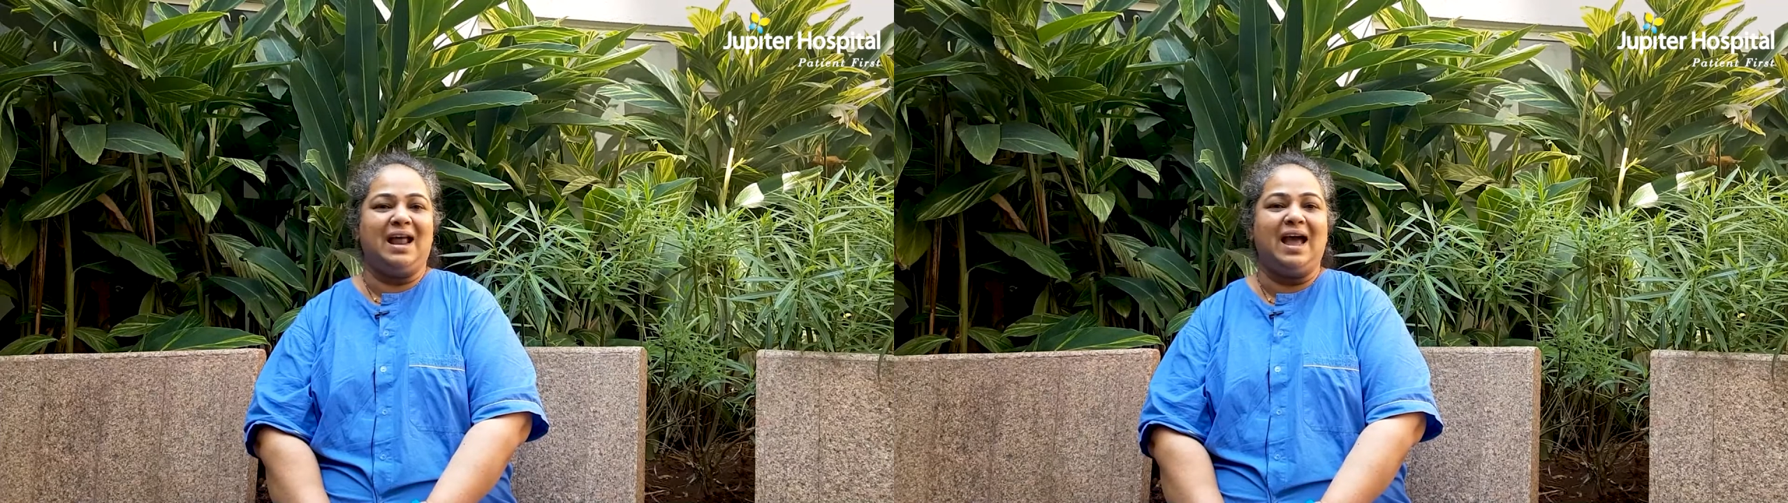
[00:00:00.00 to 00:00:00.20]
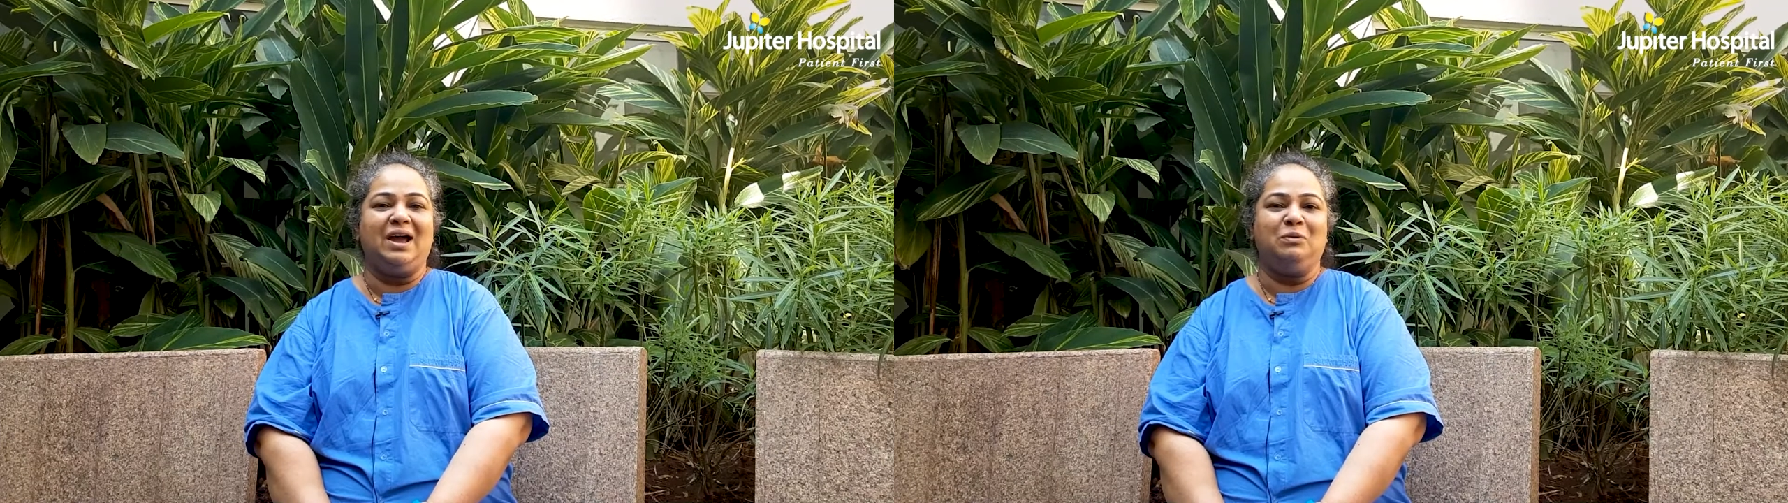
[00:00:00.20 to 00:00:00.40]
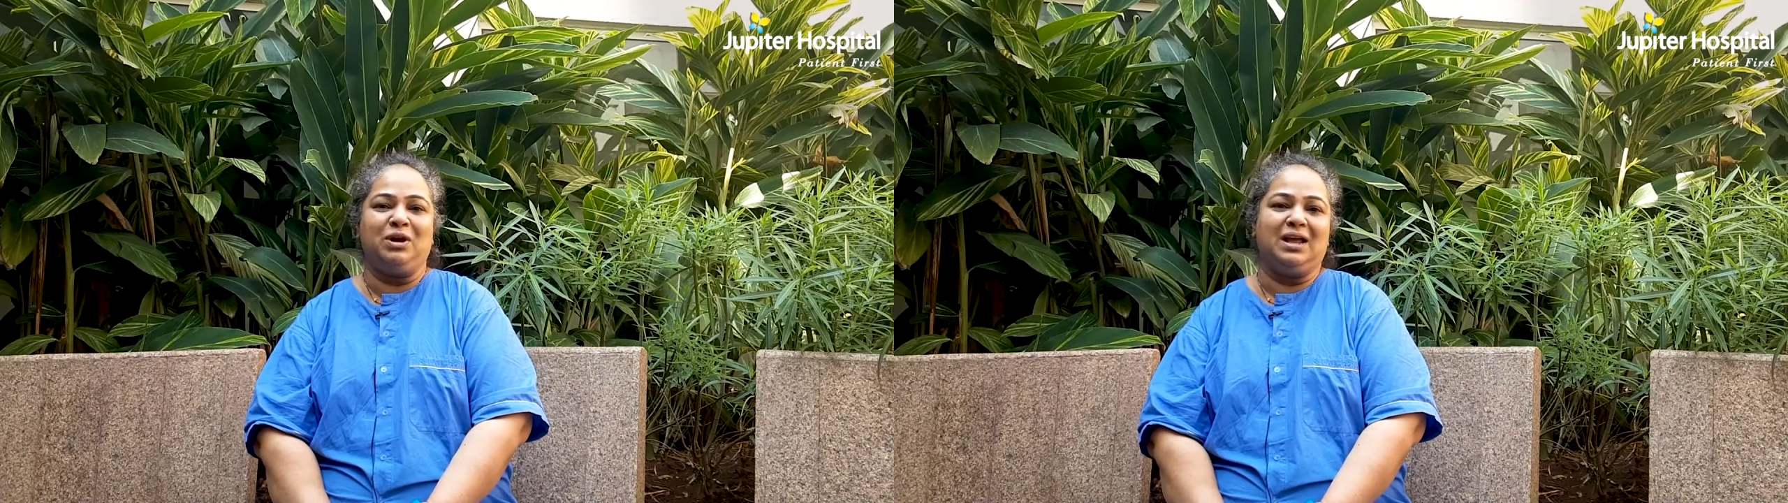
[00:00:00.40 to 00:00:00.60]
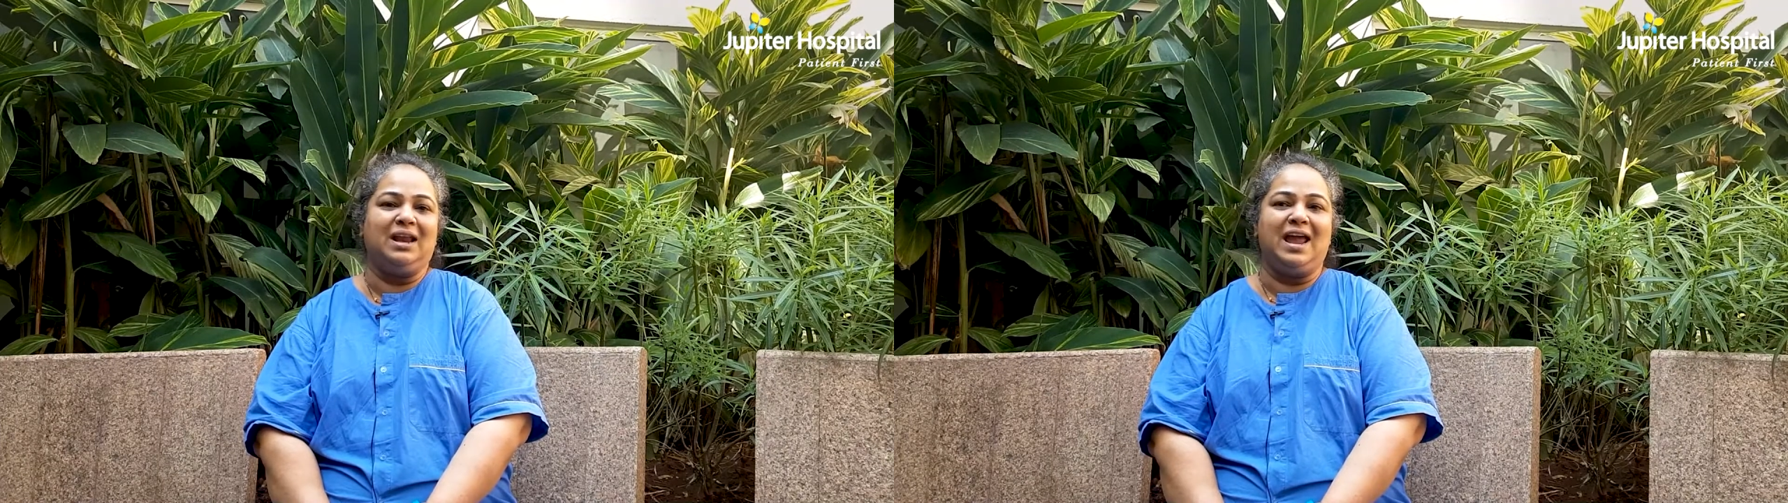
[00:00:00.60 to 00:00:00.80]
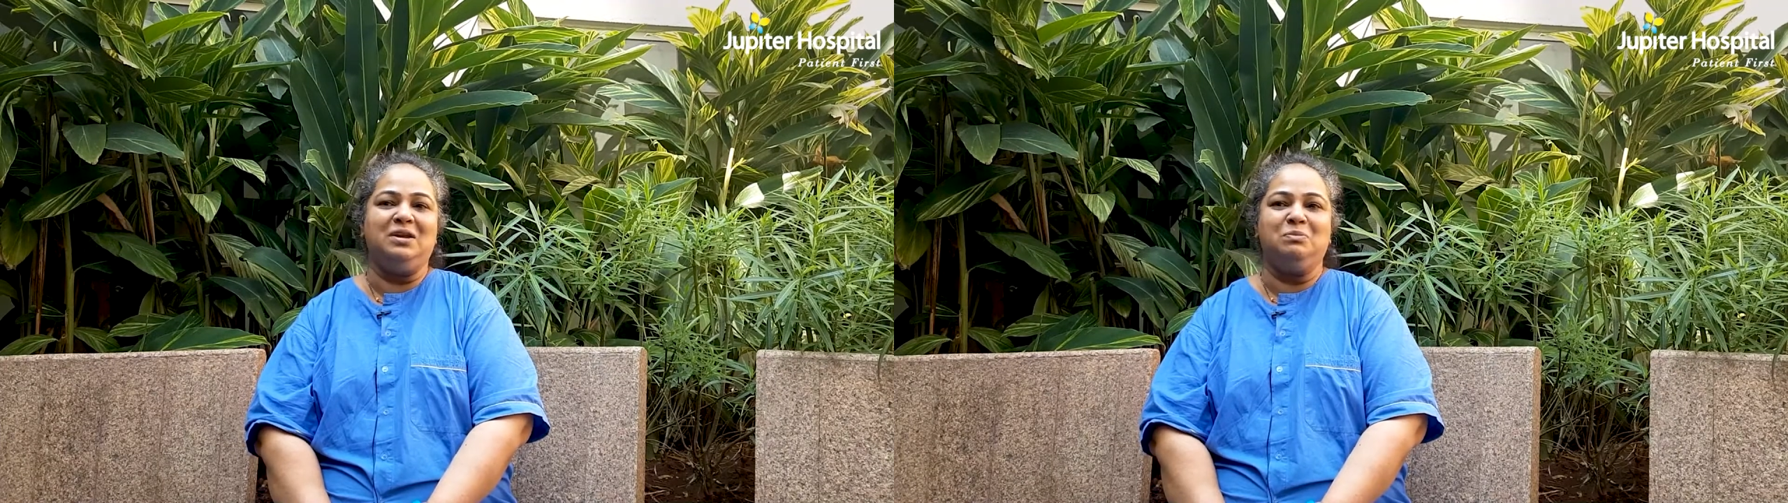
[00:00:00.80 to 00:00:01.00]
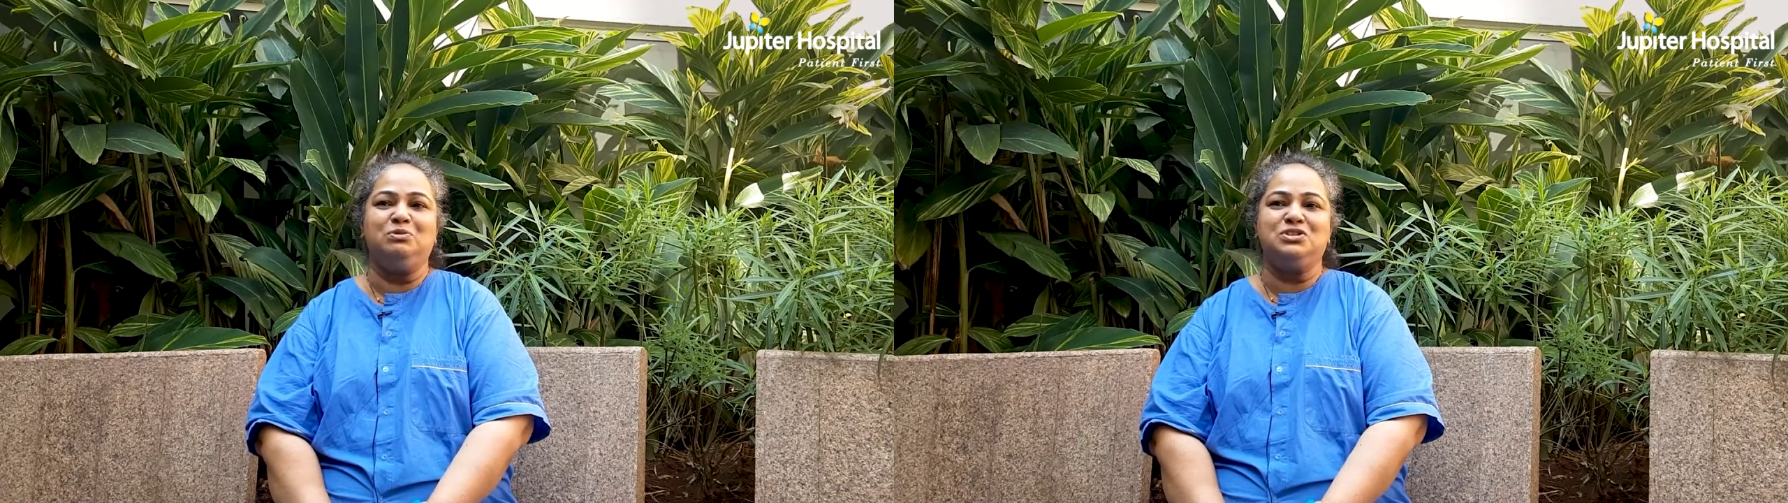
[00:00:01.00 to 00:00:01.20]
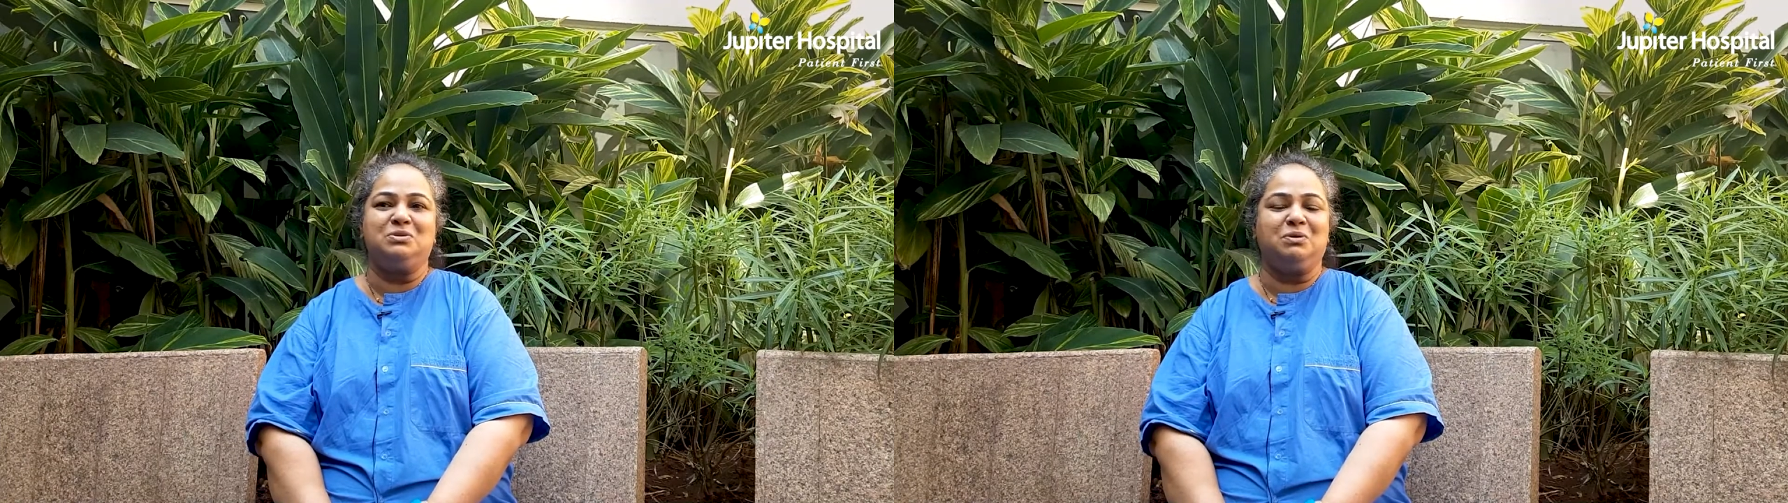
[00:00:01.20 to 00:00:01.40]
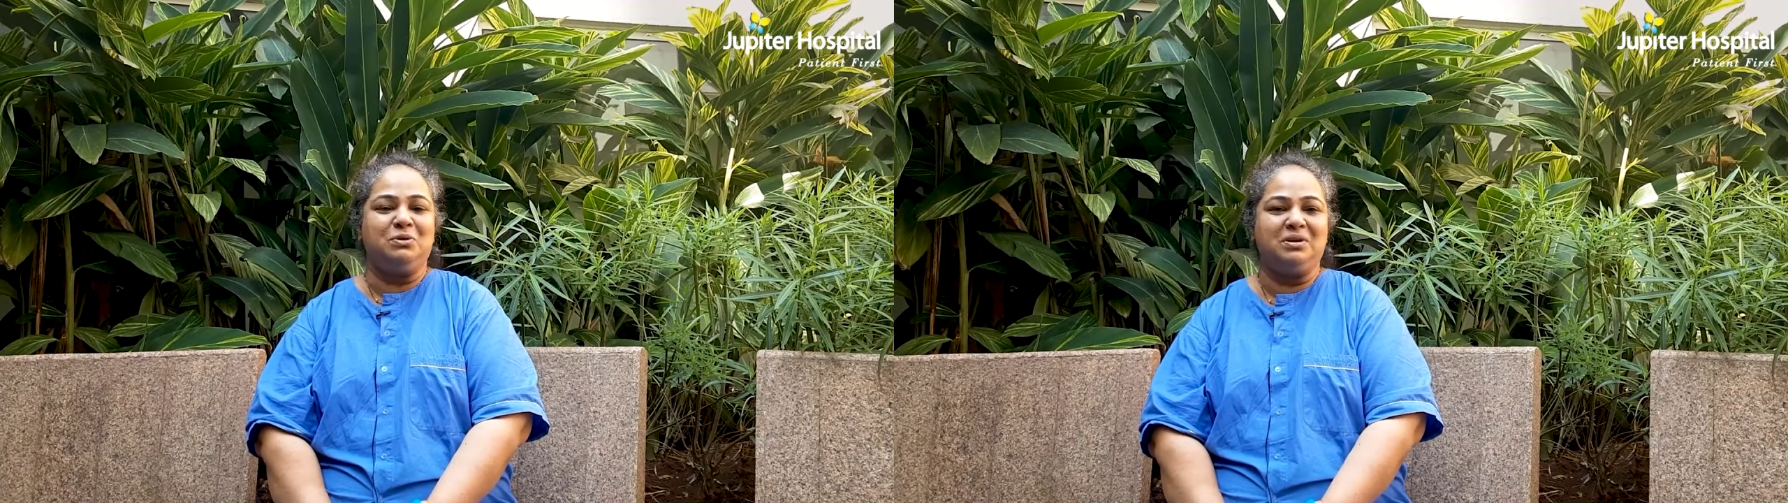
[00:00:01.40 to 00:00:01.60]
I, what I liked most
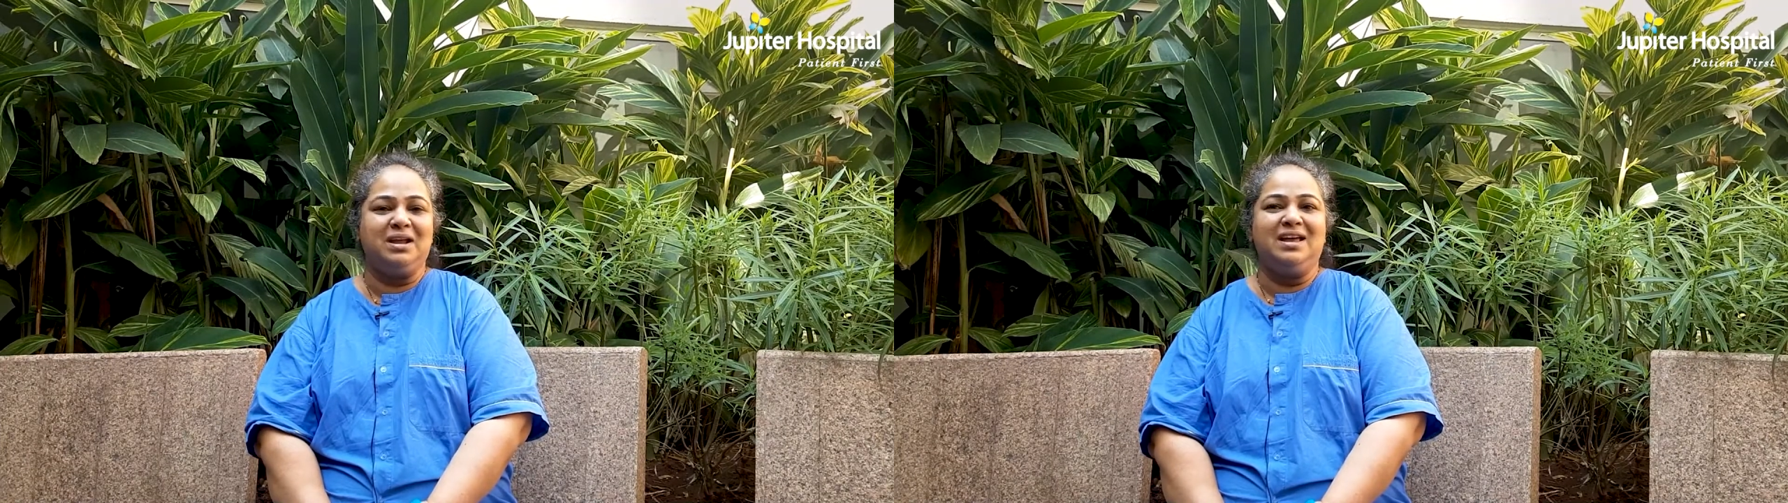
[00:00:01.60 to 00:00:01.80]
about